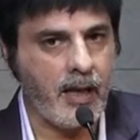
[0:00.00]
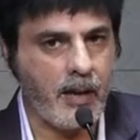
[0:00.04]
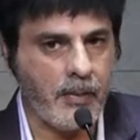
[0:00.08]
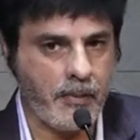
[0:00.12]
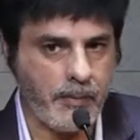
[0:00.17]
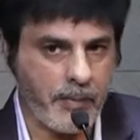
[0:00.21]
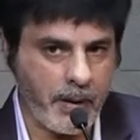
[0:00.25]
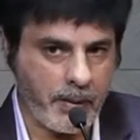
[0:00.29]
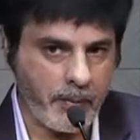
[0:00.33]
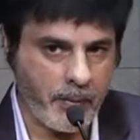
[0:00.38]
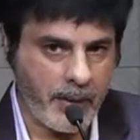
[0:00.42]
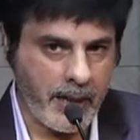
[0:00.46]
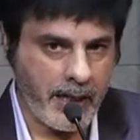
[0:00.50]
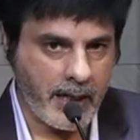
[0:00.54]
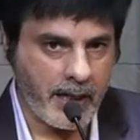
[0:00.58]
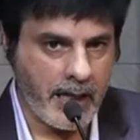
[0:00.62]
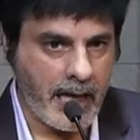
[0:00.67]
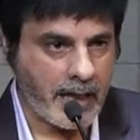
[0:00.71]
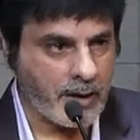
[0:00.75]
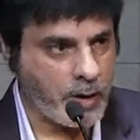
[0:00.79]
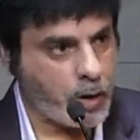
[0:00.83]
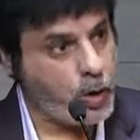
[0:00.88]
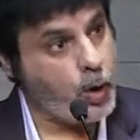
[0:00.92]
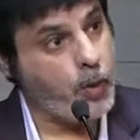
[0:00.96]
But
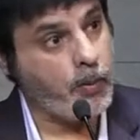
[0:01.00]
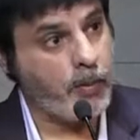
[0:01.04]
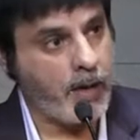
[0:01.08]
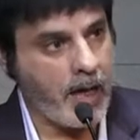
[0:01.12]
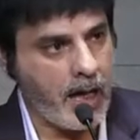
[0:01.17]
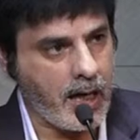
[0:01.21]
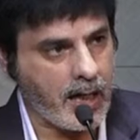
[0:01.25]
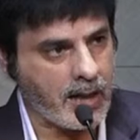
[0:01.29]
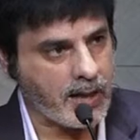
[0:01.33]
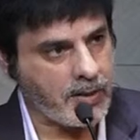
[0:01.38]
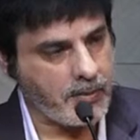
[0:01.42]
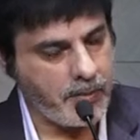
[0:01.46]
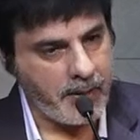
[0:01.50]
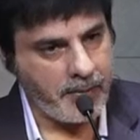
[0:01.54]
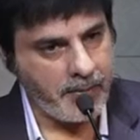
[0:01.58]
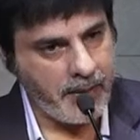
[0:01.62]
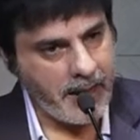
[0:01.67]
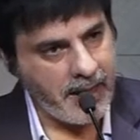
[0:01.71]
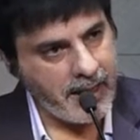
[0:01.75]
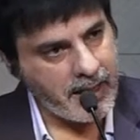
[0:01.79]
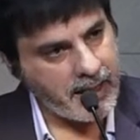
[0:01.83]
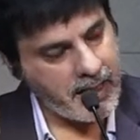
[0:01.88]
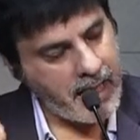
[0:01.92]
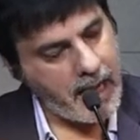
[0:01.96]
and jumlas, but
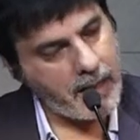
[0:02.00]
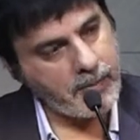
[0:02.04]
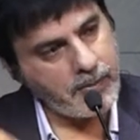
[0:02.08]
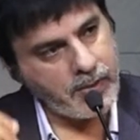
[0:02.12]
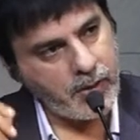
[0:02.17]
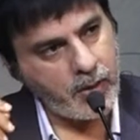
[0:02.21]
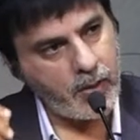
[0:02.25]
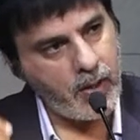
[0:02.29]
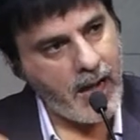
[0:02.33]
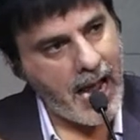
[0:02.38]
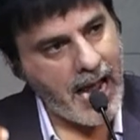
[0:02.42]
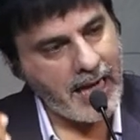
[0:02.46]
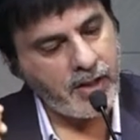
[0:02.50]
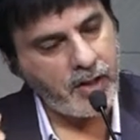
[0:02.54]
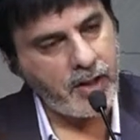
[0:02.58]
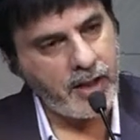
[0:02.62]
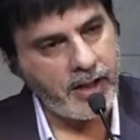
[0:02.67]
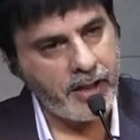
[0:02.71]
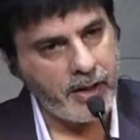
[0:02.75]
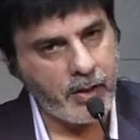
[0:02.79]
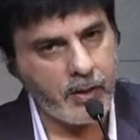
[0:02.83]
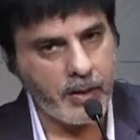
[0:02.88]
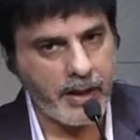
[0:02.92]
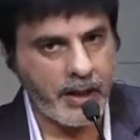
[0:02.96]
when it comes to
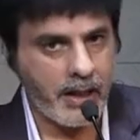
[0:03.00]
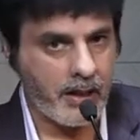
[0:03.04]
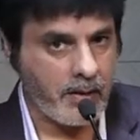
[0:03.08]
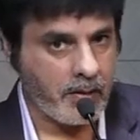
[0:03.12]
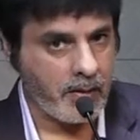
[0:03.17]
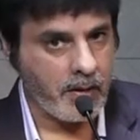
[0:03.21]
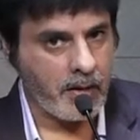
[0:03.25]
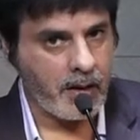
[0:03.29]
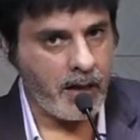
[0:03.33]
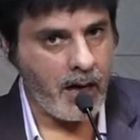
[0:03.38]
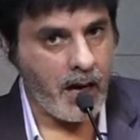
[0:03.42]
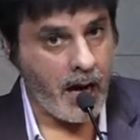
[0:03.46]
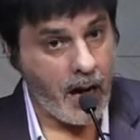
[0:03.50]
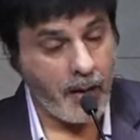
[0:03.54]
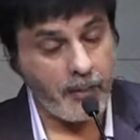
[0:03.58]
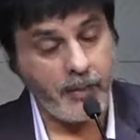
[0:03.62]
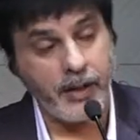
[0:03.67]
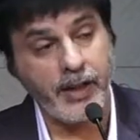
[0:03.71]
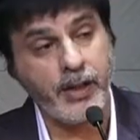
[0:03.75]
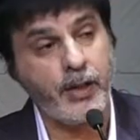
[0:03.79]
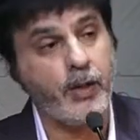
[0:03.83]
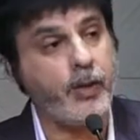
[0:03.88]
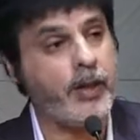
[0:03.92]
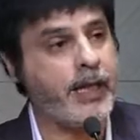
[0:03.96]
actually doing it, are
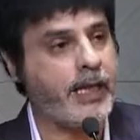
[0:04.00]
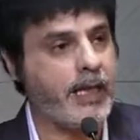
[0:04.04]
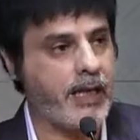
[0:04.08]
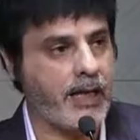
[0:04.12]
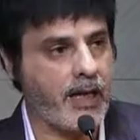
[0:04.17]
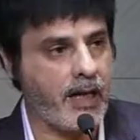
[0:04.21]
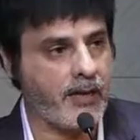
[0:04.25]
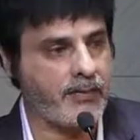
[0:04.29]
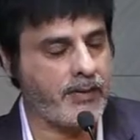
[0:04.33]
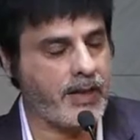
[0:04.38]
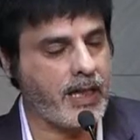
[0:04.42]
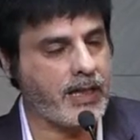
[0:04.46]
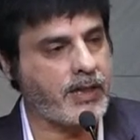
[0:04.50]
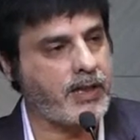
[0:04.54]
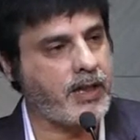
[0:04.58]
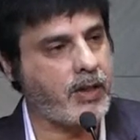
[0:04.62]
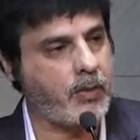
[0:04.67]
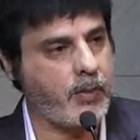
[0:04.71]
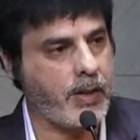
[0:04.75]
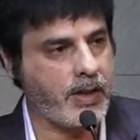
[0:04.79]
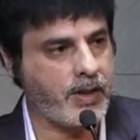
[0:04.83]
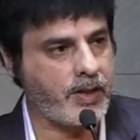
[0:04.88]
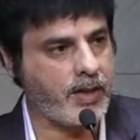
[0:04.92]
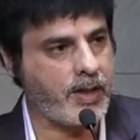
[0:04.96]
we doing enough? That's the
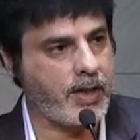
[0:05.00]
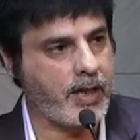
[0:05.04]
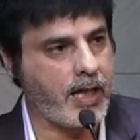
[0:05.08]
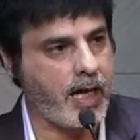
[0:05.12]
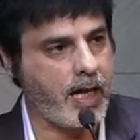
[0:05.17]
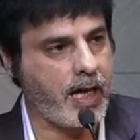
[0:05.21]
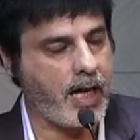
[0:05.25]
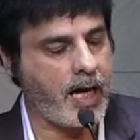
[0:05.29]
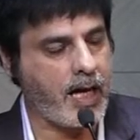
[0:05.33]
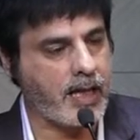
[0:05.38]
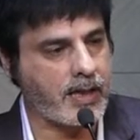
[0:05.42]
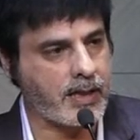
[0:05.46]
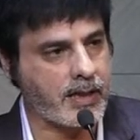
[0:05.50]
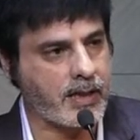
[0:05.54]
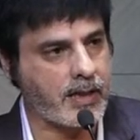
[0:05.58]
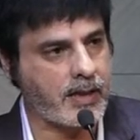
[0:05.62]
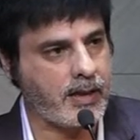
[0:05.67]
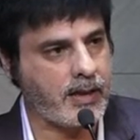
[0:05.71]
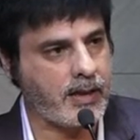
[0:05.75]
question I ask.